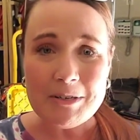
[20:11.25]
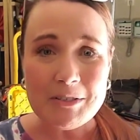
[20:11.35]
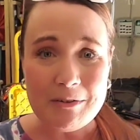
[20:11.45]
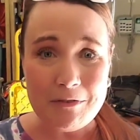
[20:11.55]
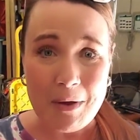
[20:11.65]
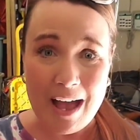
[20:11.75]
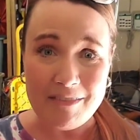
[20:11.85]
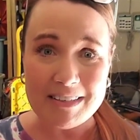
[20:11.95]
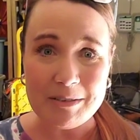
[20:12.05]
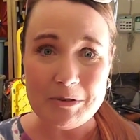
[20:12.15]
So if you
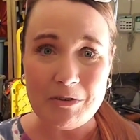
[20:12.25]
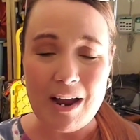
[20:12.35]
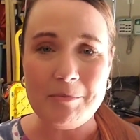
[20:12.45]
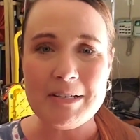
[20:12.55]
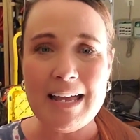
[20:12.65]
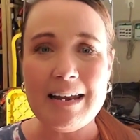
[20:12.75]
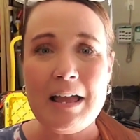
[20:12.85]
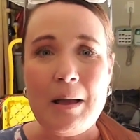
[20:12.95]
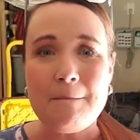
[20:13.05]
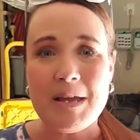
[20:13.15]
haven't subscribed yet,
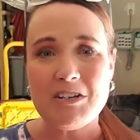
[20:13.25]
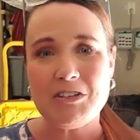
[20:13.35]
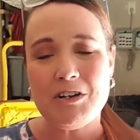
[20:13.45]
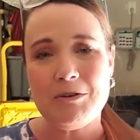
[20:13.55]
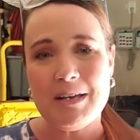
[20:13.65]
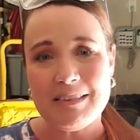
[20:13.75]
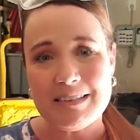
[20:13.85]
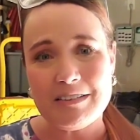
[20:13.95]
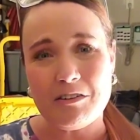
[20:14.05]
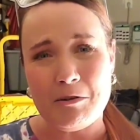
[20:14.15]
make sure you hit the
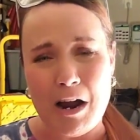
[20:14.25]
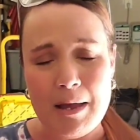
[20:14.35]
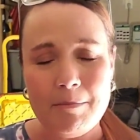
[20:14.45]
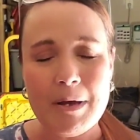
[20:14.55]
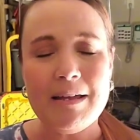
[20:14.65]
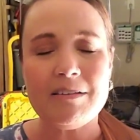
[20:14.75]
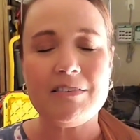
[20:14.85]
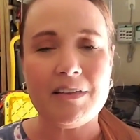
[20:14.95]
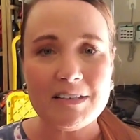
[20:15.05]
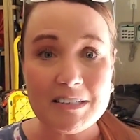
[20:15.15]
subscribe
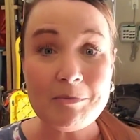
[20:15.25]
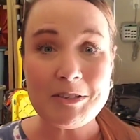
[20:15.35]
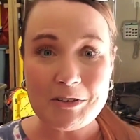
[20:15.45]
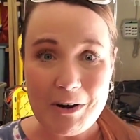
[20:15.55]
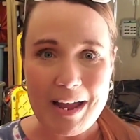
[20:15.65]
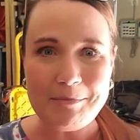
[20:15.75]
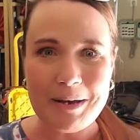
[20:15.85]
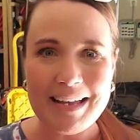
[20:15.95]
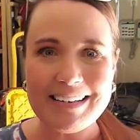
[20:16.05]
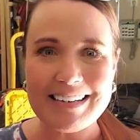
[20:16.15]
button,